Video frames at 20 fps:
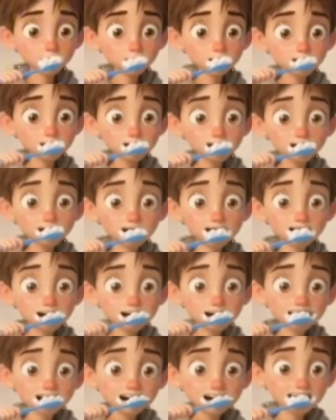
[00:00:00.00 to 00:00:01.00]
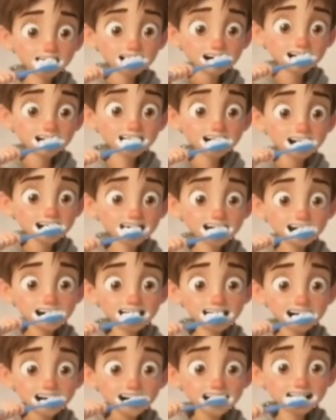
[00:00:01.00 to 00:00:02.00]
my teeth and splash cold water on my
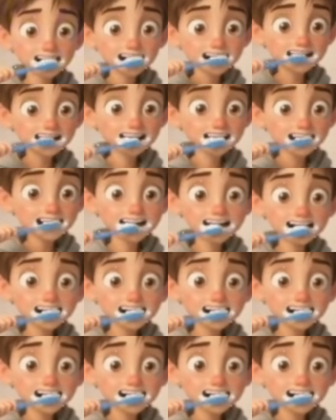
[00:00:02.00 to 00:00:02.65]
face to wake up.